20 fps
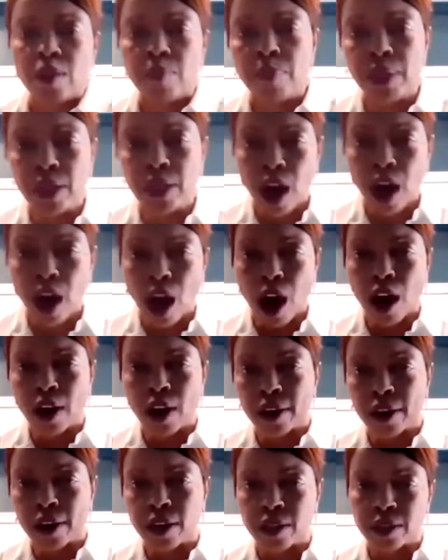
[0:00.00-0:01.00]
Be
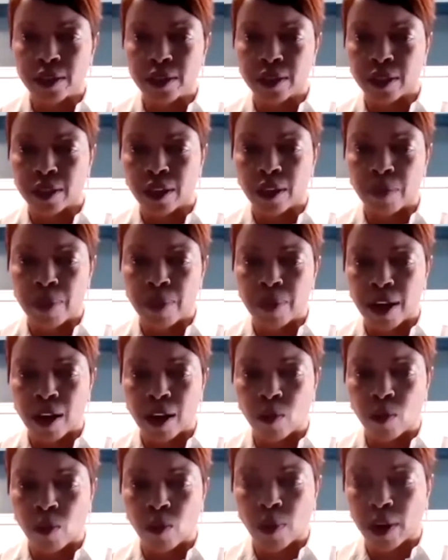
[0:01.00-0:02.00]
honest
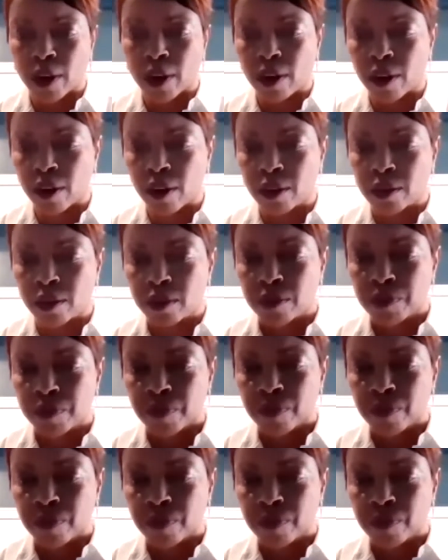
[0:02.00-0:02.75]
about where,